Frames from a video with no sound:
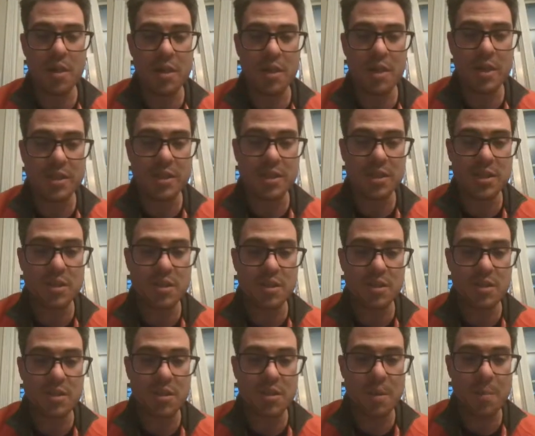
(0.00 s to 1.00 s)
this
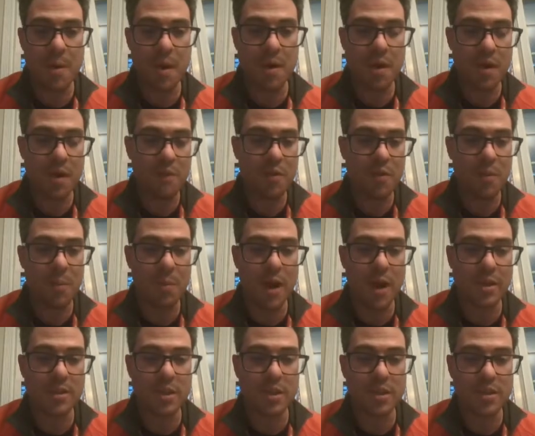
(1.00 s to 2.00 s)
is the part of the
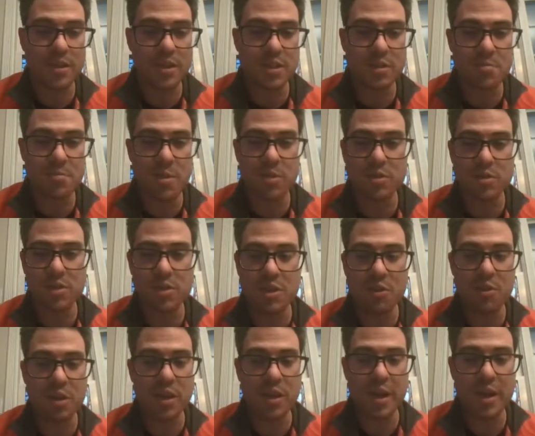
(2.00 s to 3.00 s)
process that's mostly
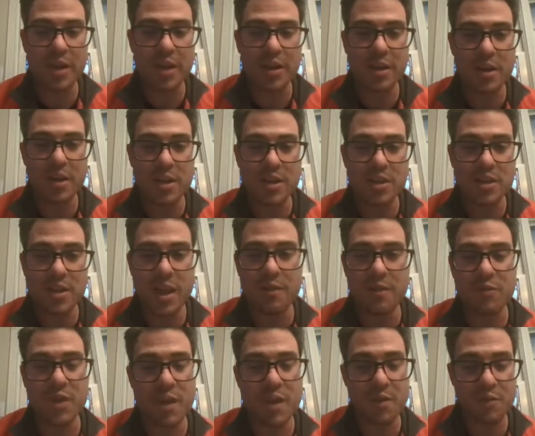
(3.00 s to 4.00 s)
related to the
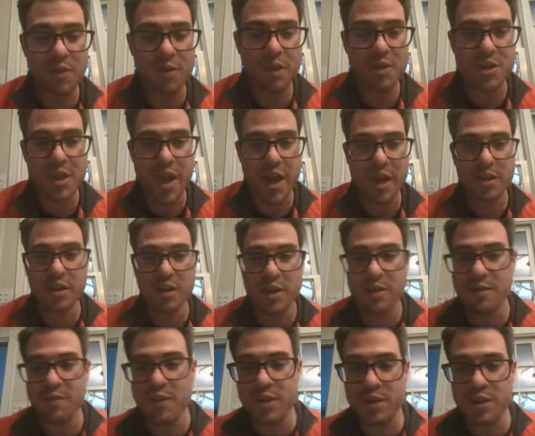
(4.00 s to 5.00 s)
safety and
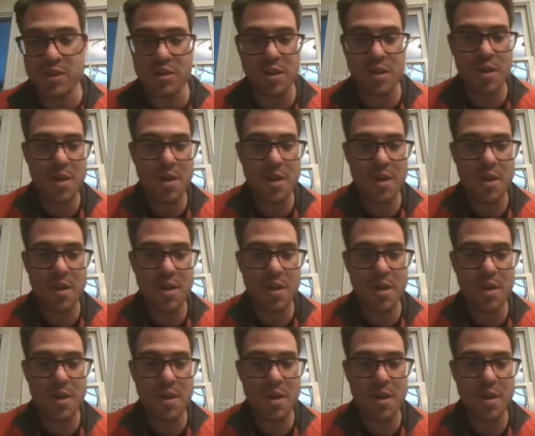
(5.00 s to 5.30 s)
functionality of this,